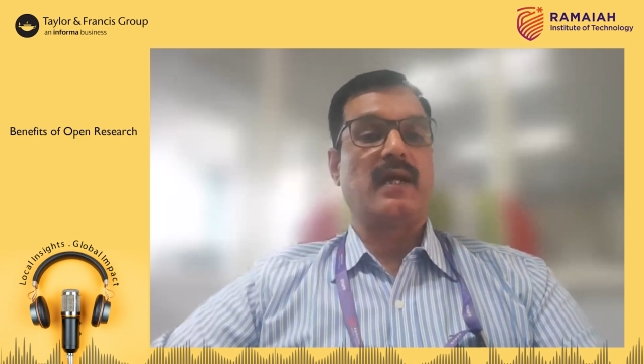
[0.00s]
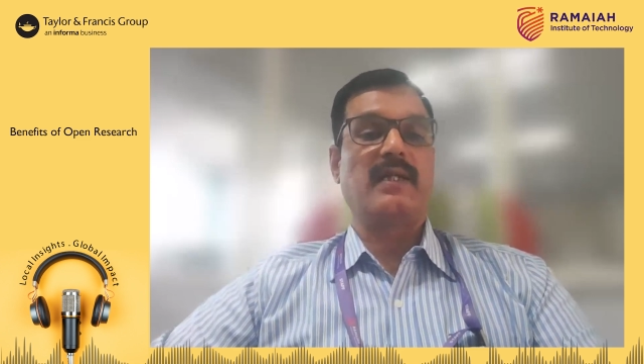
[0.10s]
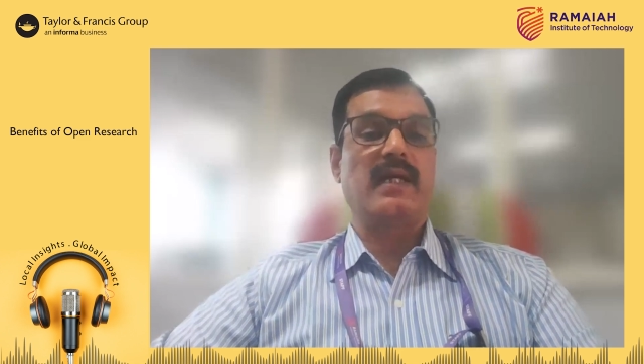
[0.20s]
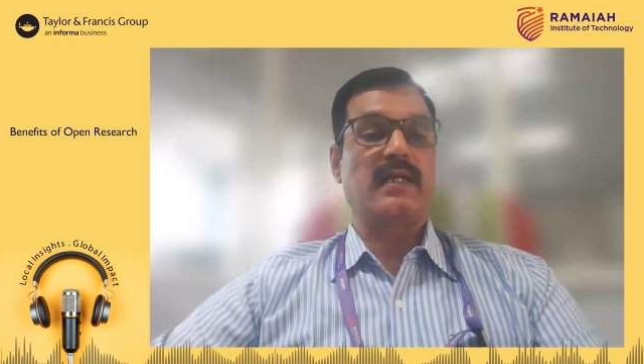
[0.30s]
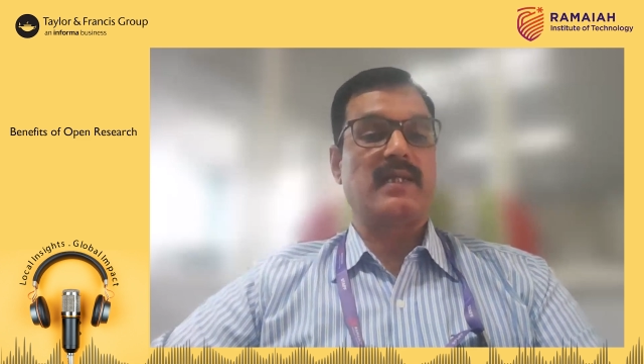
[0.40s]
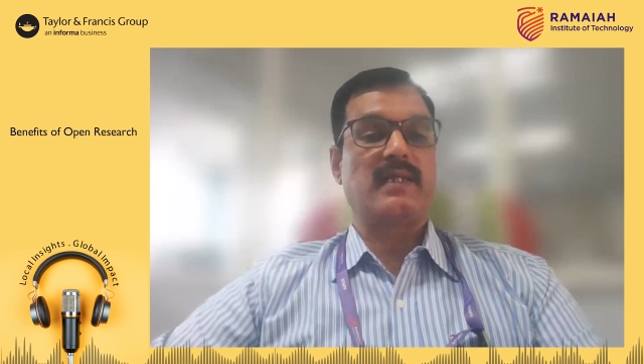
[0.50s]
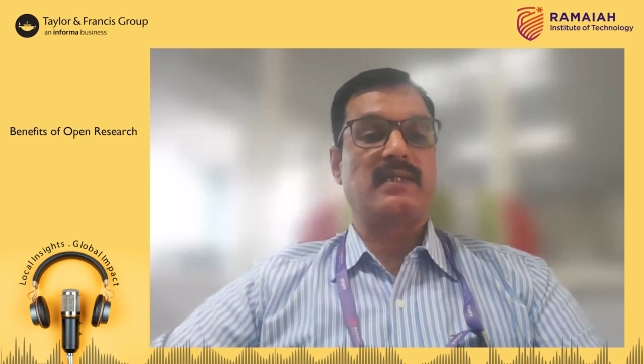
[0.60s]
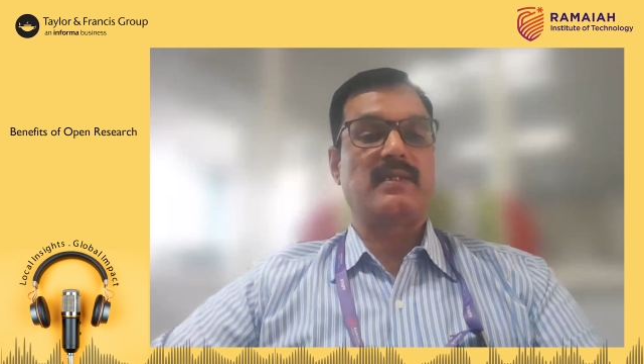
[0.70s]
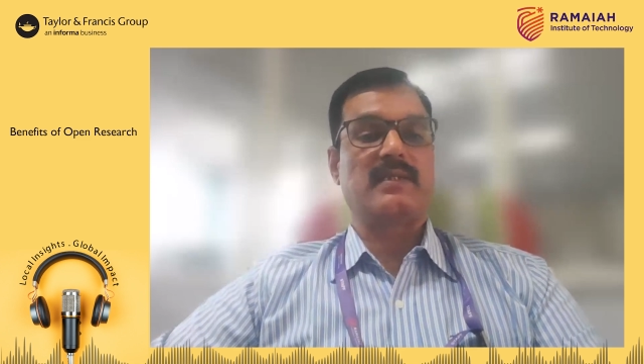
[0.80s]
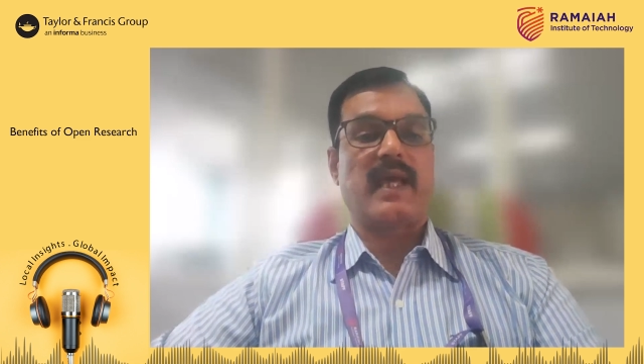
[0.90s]
other
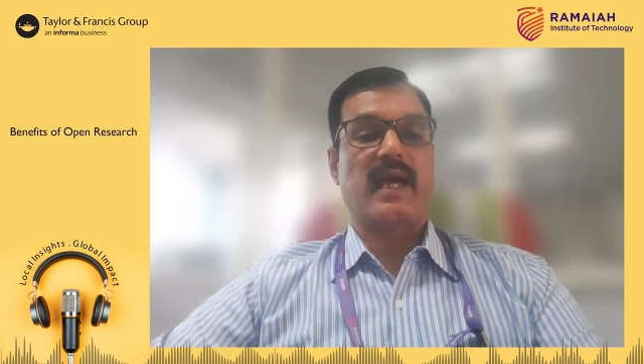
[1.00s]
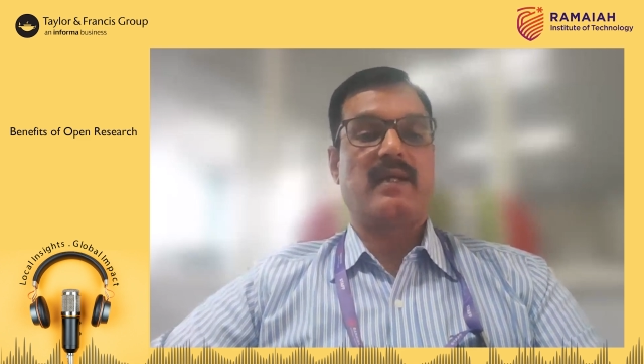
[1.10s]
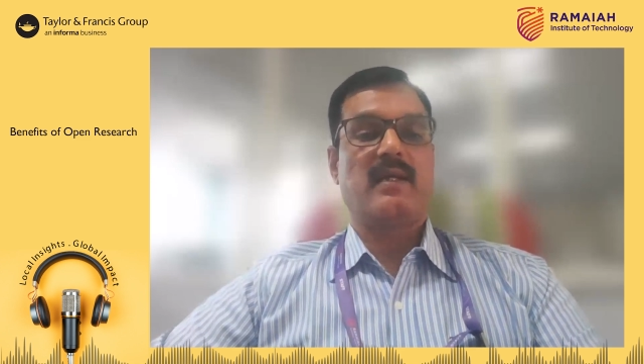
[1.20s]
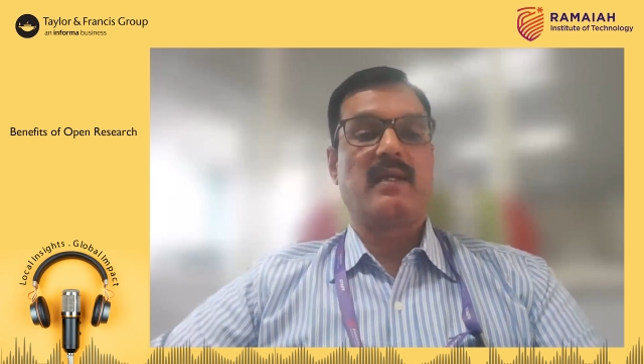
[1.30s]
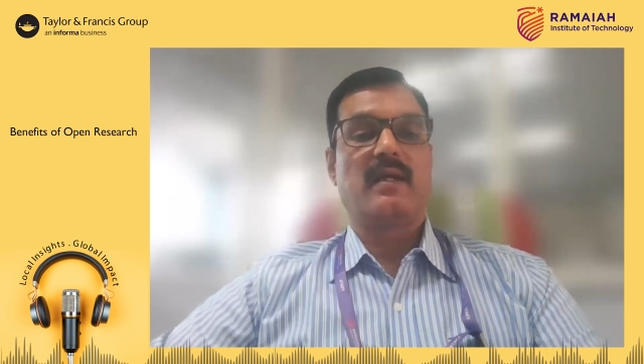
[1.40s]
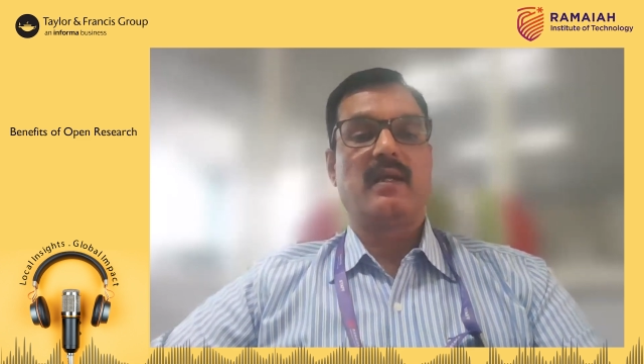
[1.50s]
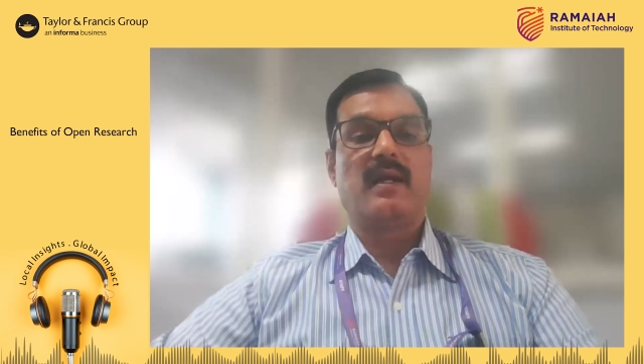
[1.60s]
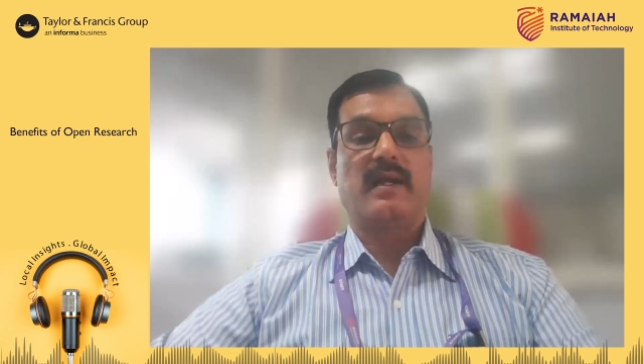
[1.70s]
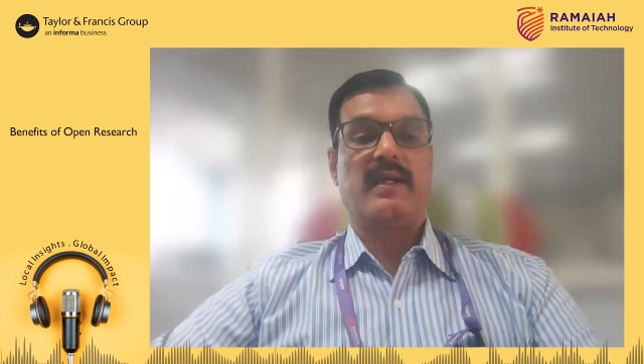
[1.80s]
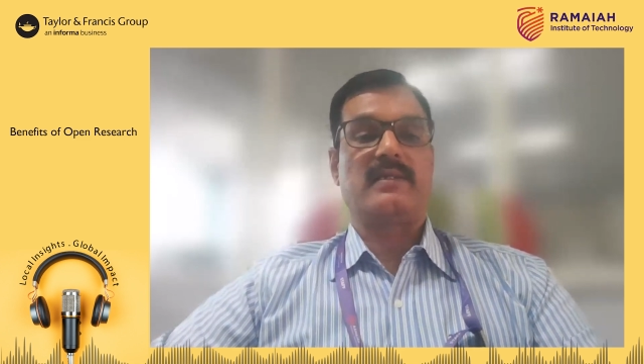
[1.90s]
researchers can
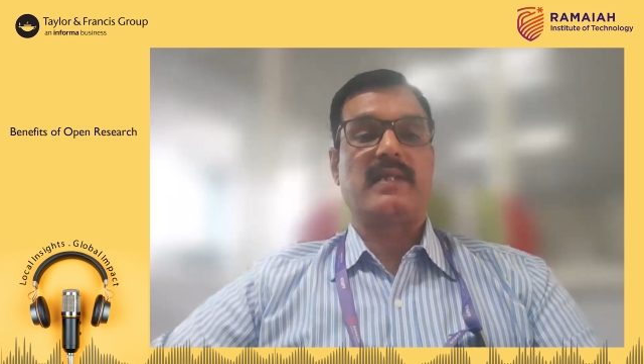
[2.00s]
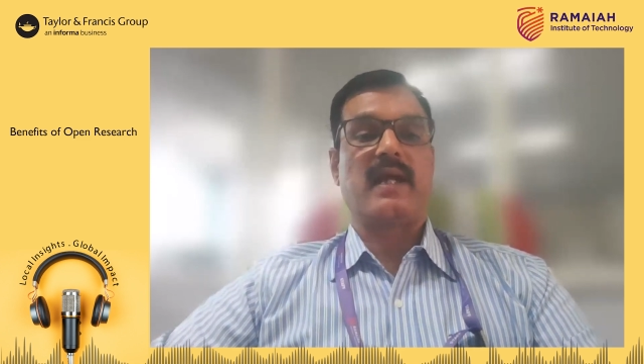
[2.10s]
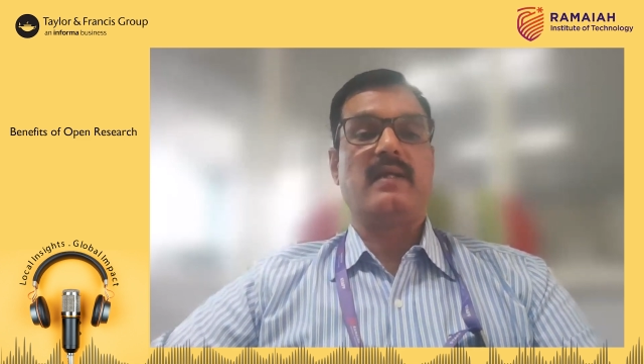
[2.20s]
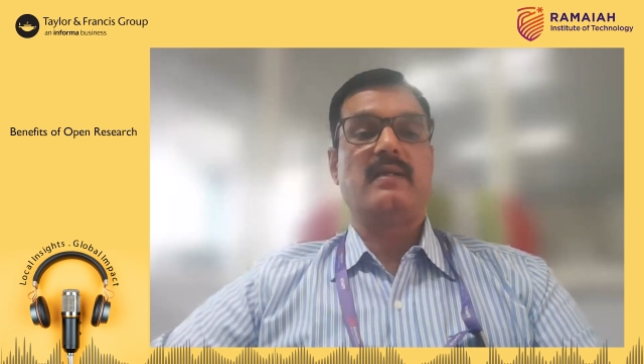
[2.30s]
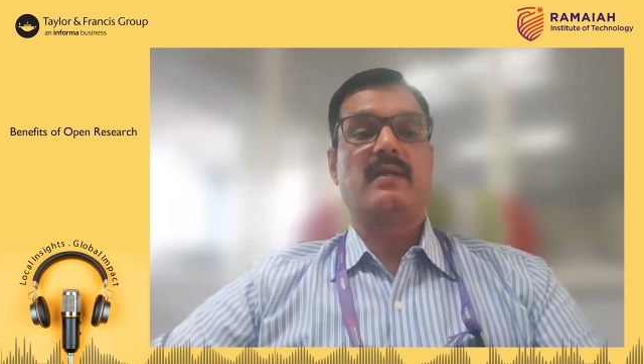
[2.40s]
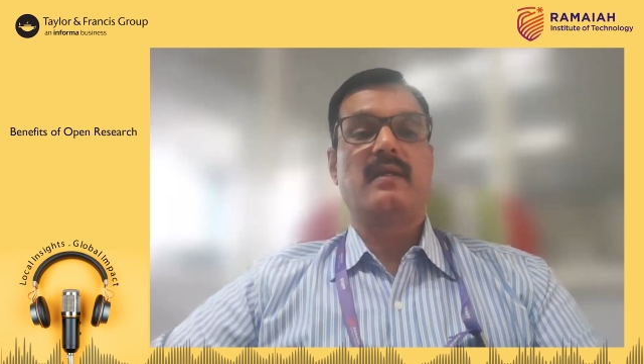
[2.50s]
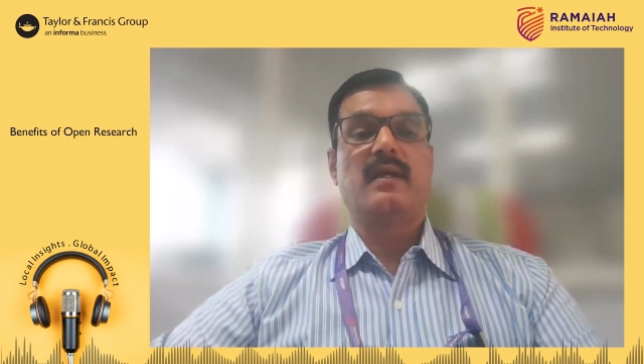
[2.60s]
understand